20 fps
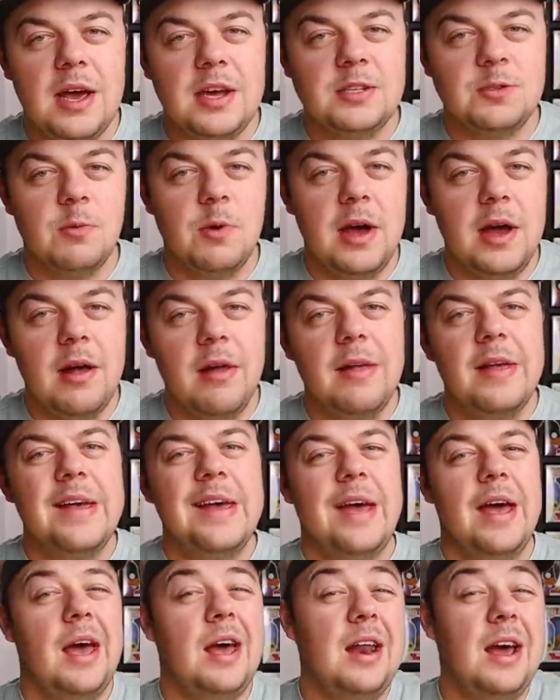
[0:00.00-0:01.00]
as well,
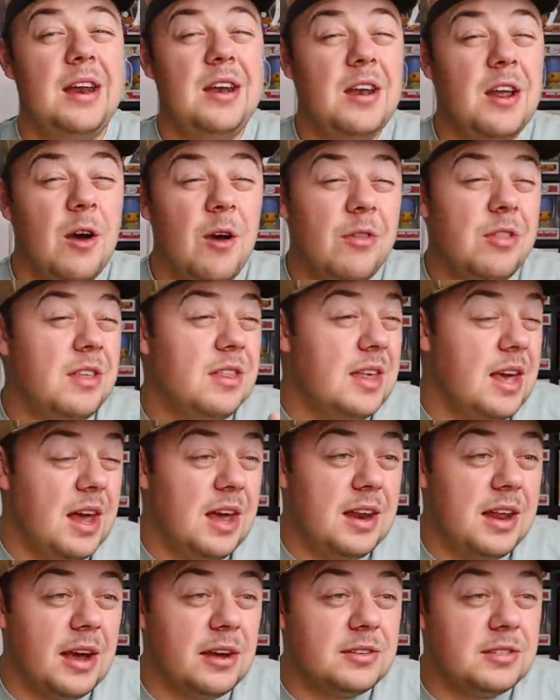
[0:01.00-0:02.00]
and I know that
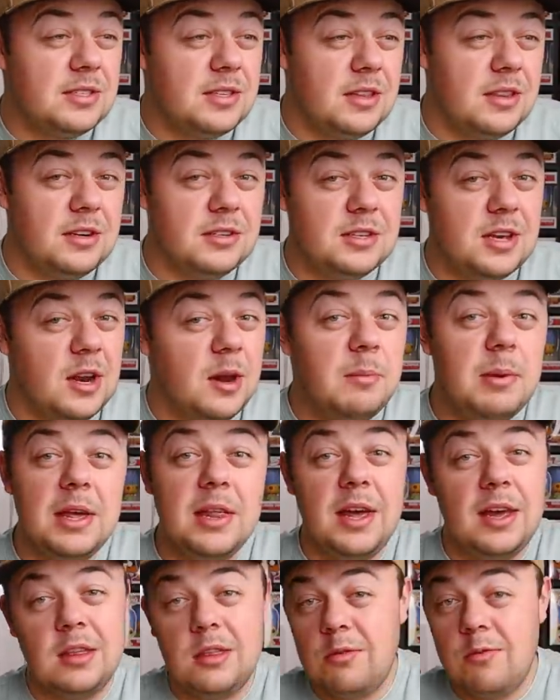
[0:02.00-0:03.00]
they announced that there's going to be
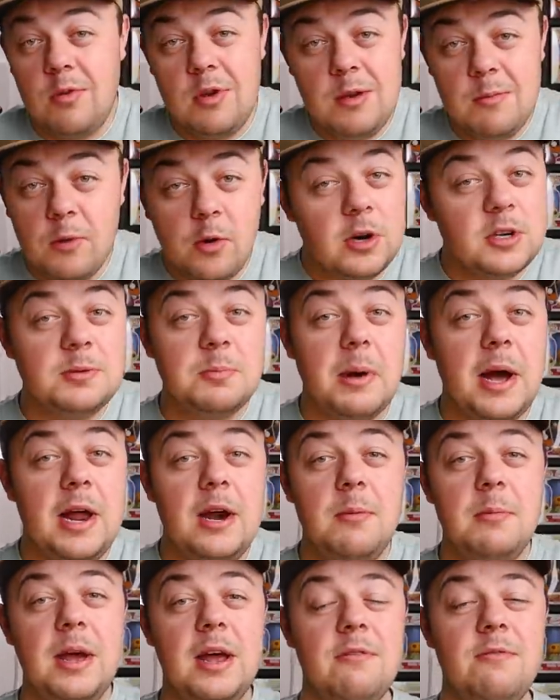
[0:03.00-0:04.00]
like three more
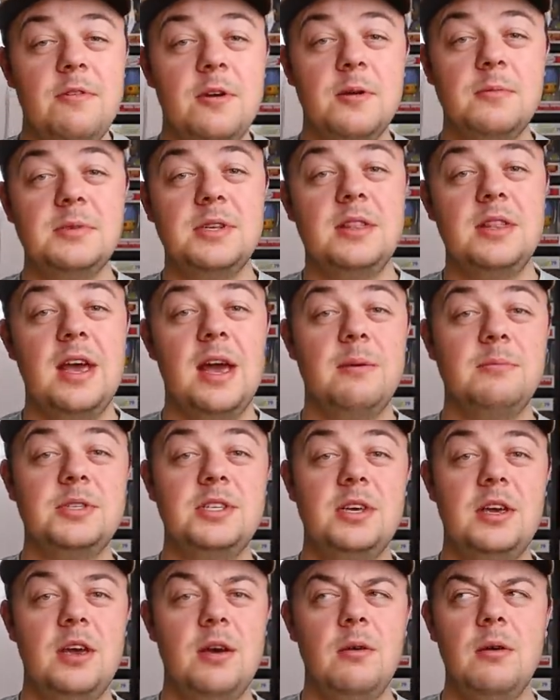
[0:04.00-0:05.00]
Spider-Man films in the
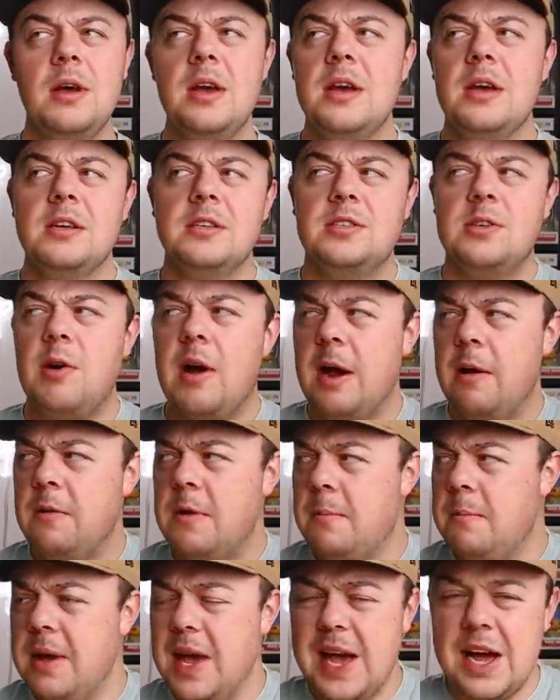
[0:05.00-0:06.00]
MCU. So I
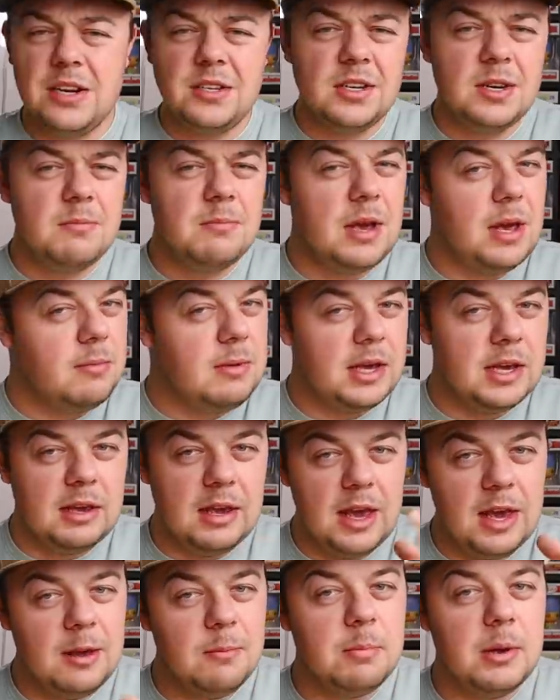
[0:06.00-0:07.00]
would imagine maybe
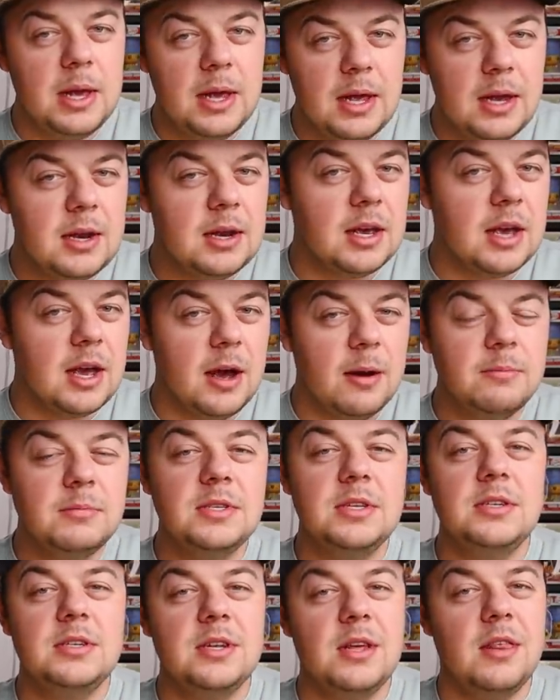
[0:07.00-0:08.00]
Kingpin
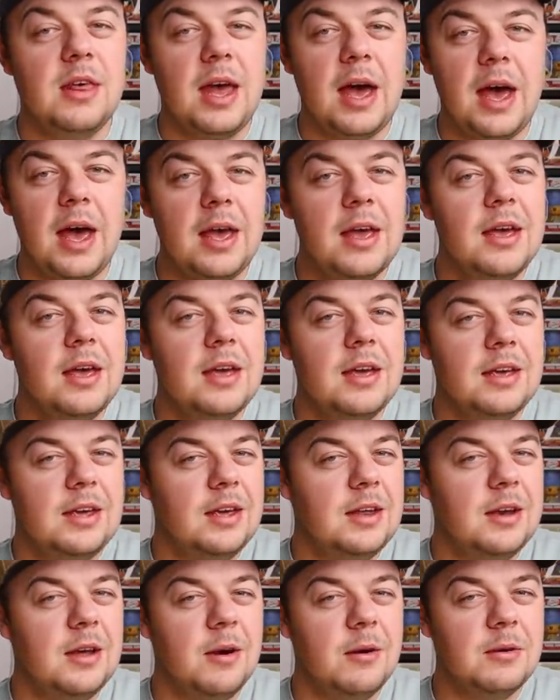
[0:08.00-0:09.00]
comes into that,
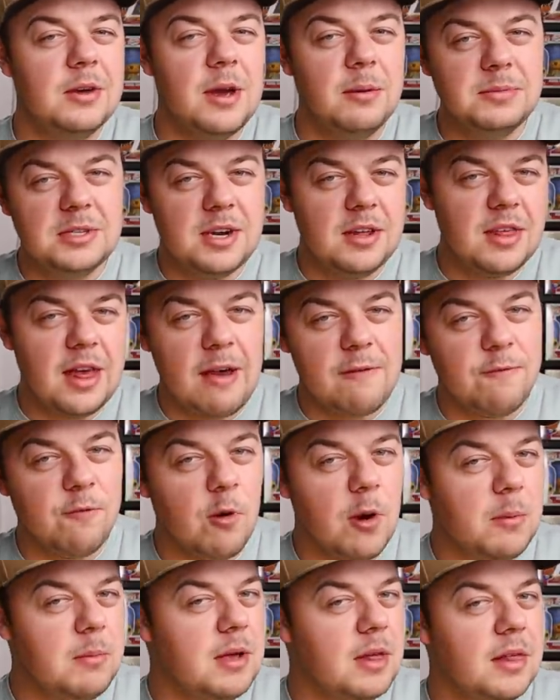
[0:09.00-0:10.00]
you know, comes into that
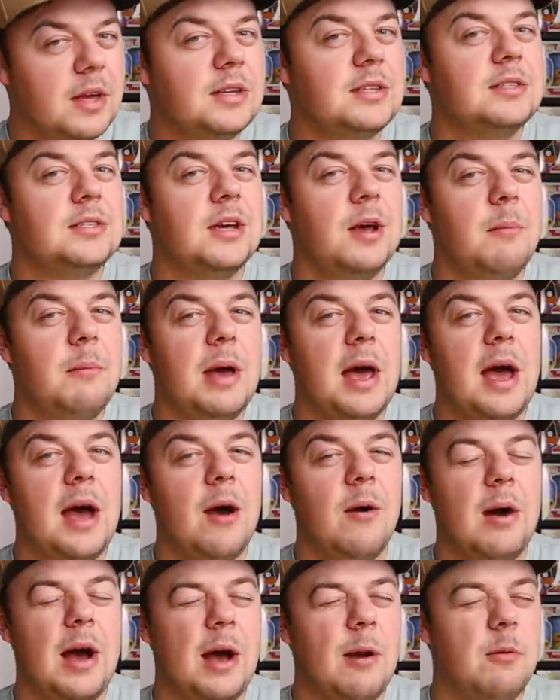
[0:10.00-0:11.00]
formula
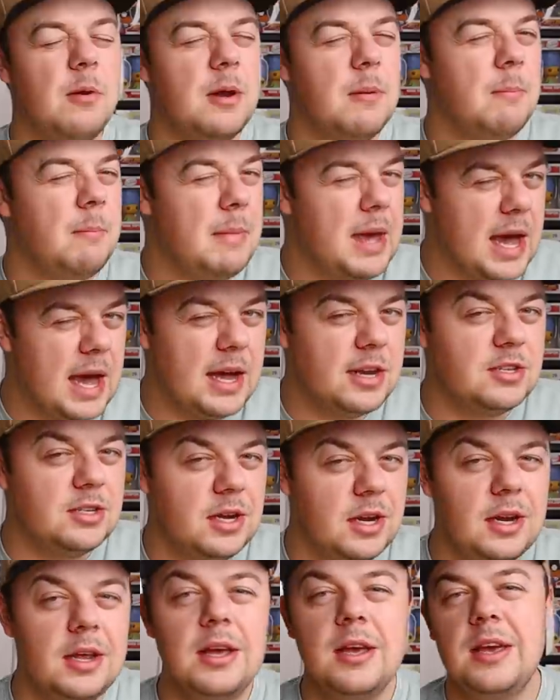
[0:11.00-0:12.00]
somehow. I would
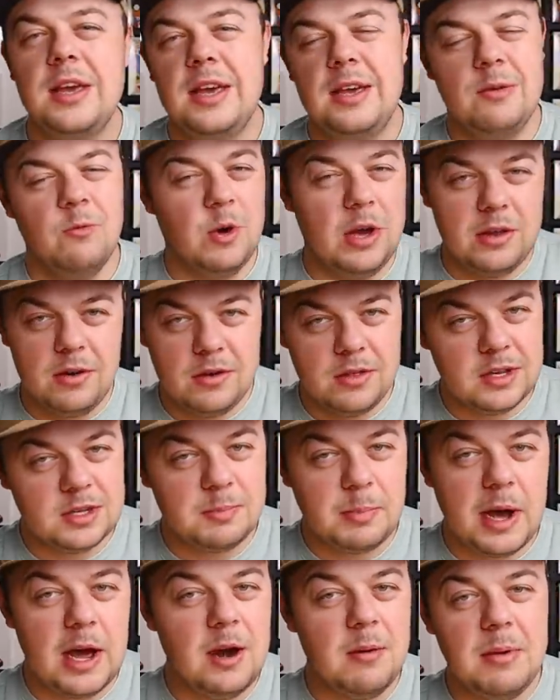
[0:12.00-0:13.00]
imagine, whether in the
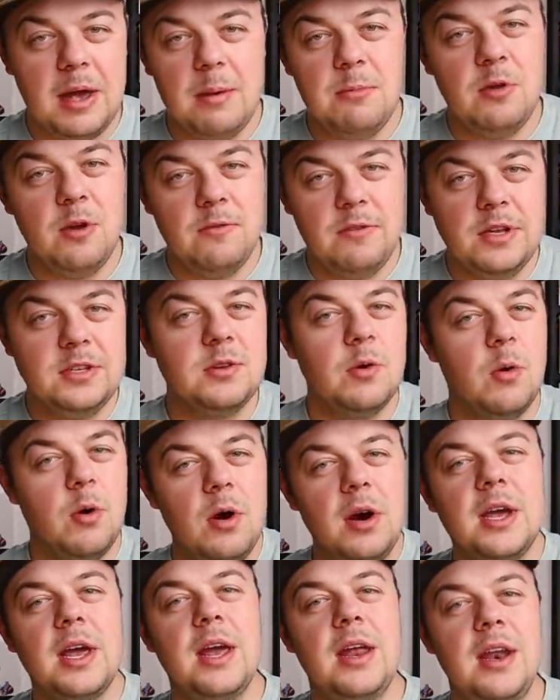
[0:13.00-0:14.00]
Spider-Man movies
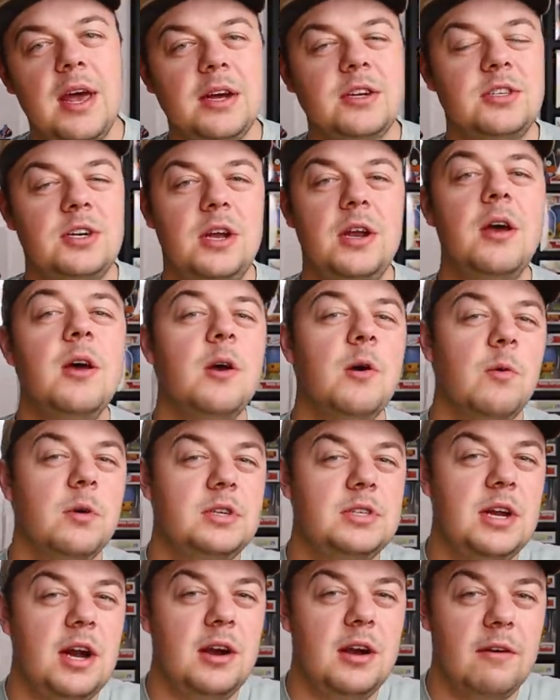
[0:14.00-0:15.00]
or a connection
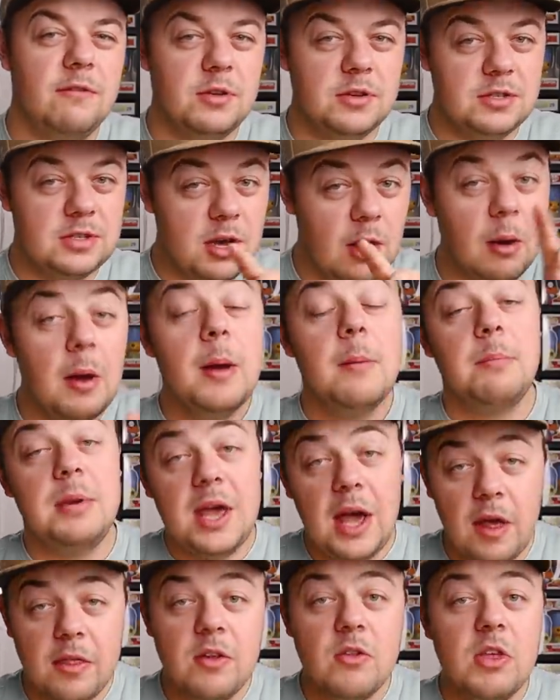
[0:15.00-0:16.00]
with Daredevil. So
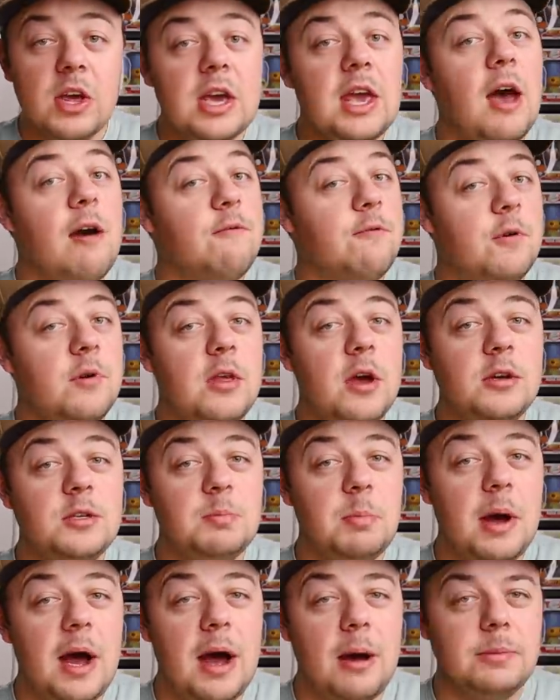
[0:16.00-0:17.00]
be on the lookout for
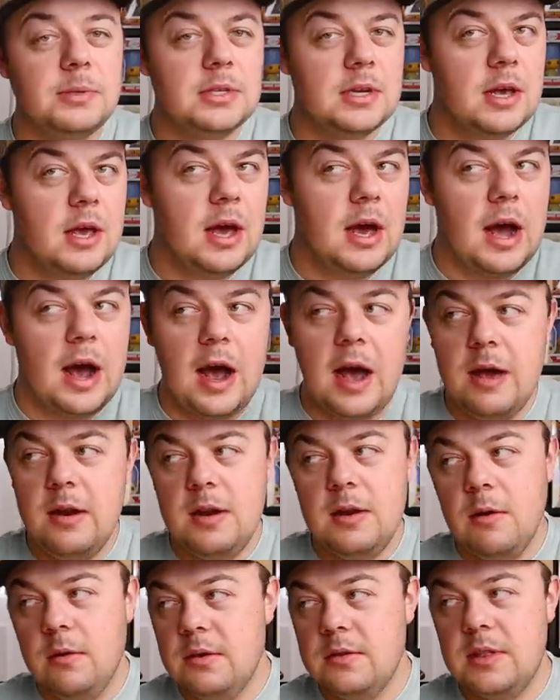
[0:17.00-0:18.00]
those pops. I
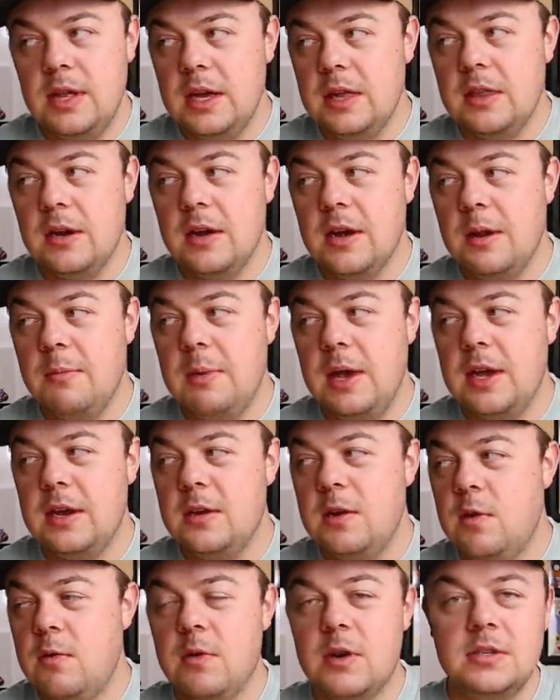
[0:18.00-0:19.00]
don't think they're gonna make
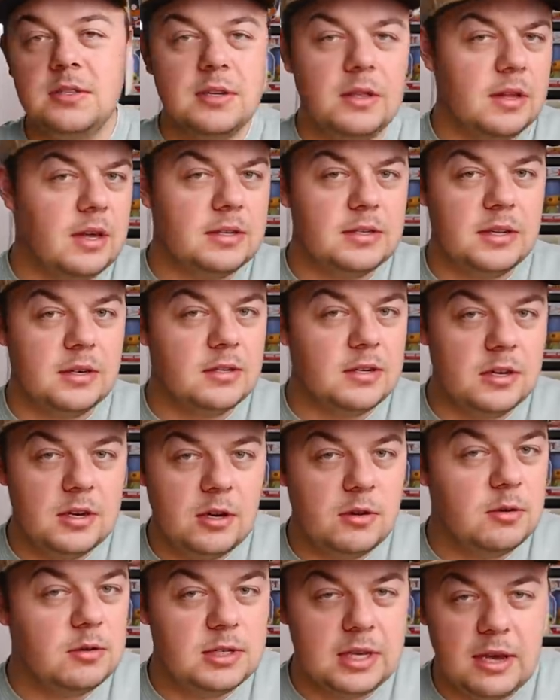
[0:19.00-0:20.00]
new ones unless there's a
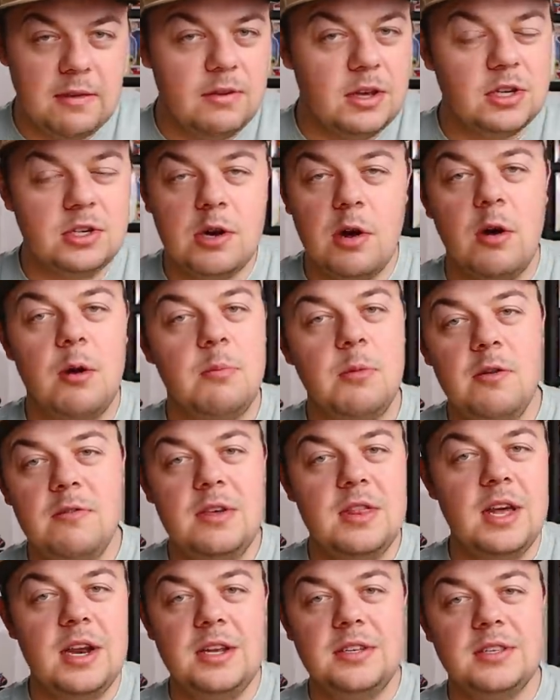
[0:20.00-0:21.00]
new TV show or
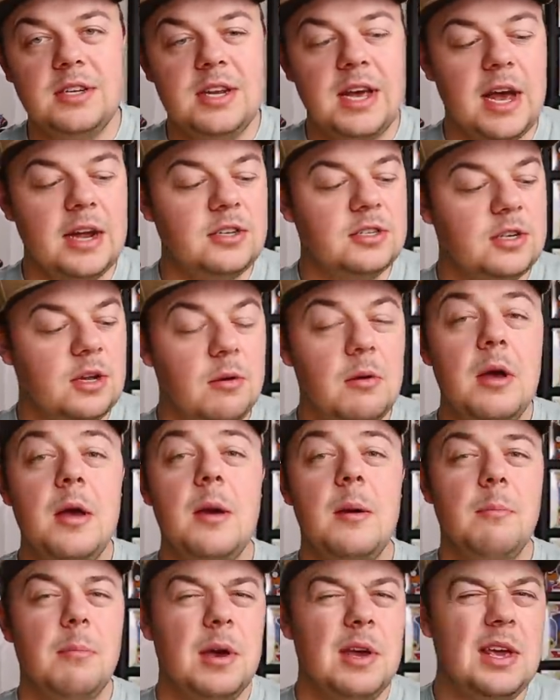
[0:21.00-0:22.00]
movie that he's attached to.
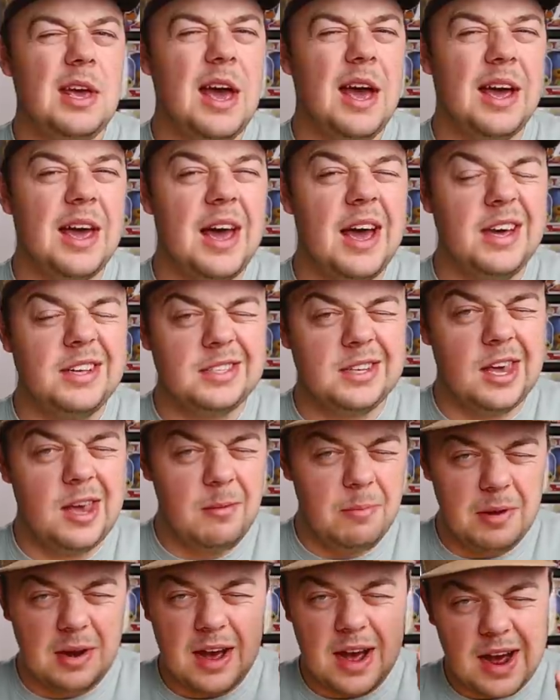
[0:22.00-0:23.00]
But yeah, guys,
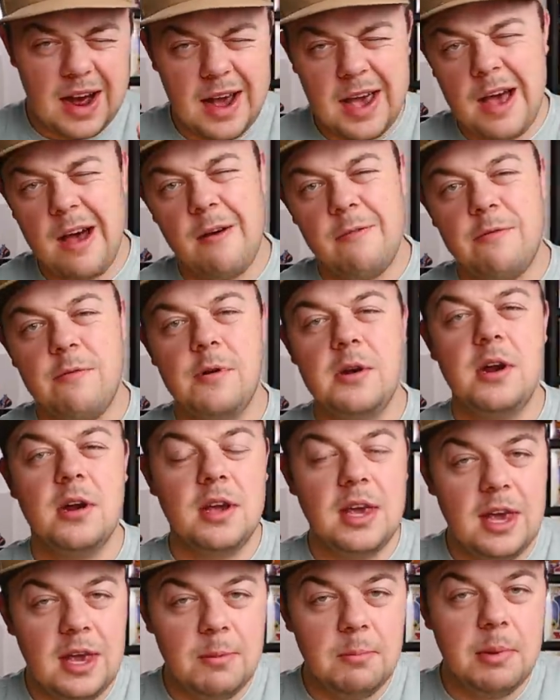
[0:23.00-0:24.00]
keep an eye out for your
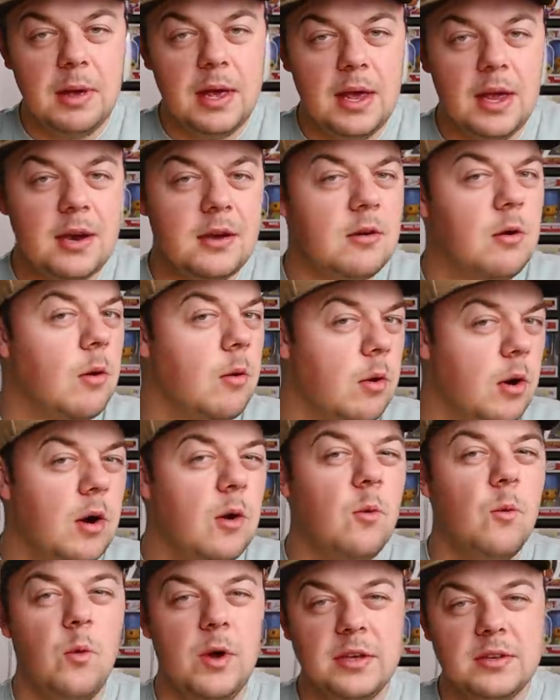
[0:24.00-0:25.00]
Kingpin
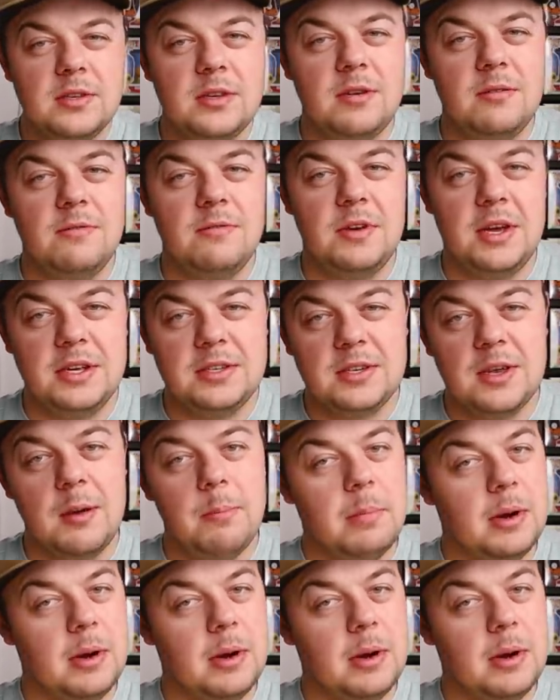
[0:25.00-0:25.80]
or Wilson Fisk